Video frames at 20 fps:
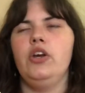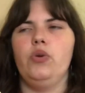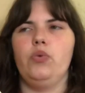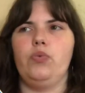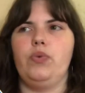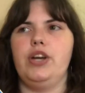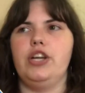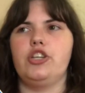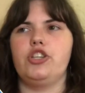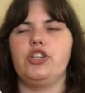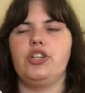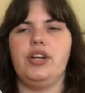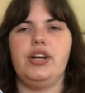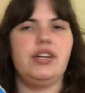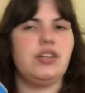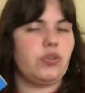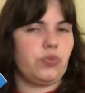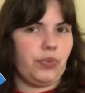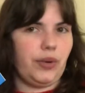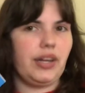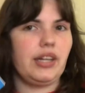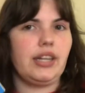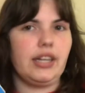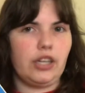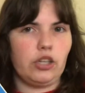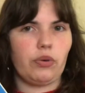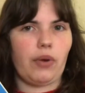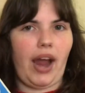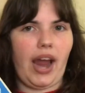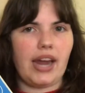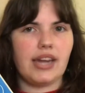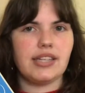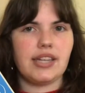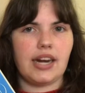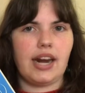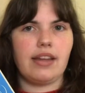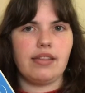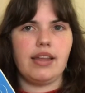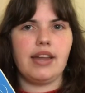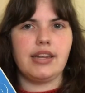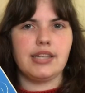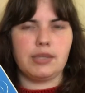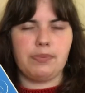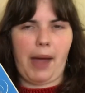which is really great and I think is